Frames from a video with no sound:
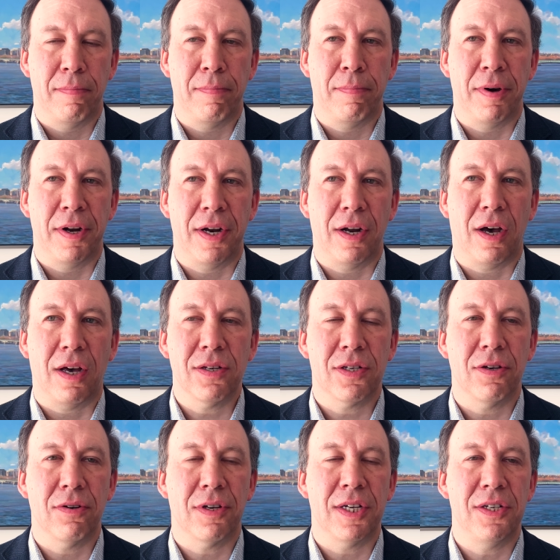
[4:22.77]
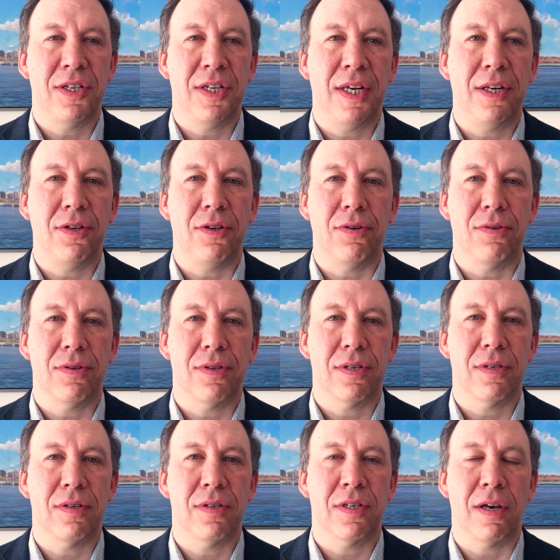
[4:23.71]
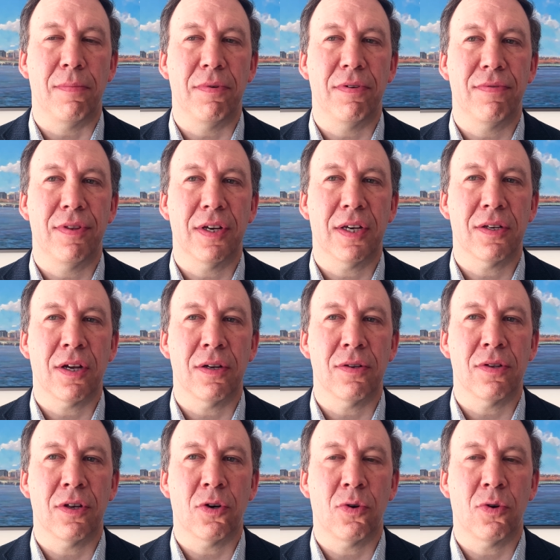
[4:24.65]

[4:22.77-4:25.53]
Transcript: but it also continues some of the